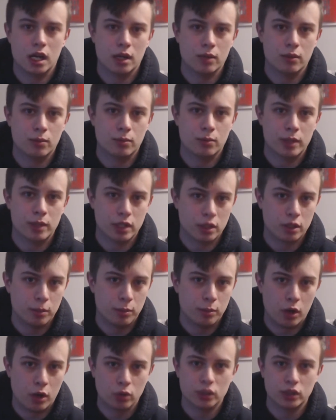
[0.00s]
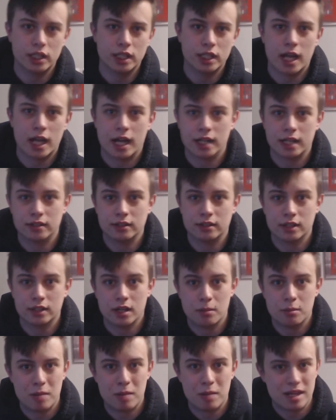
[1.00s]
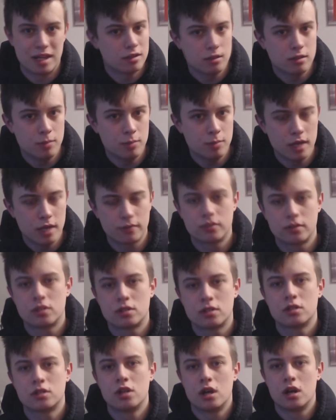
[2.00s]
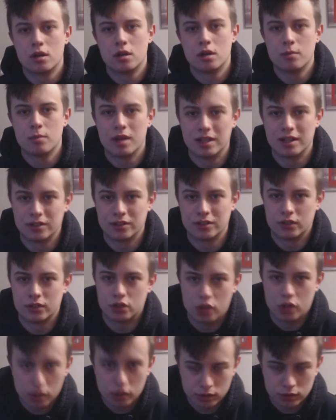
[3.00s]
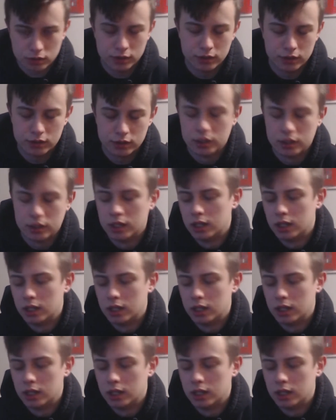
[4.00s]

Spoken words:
Peter Capaldi and Matt Smith's time as the Doctors.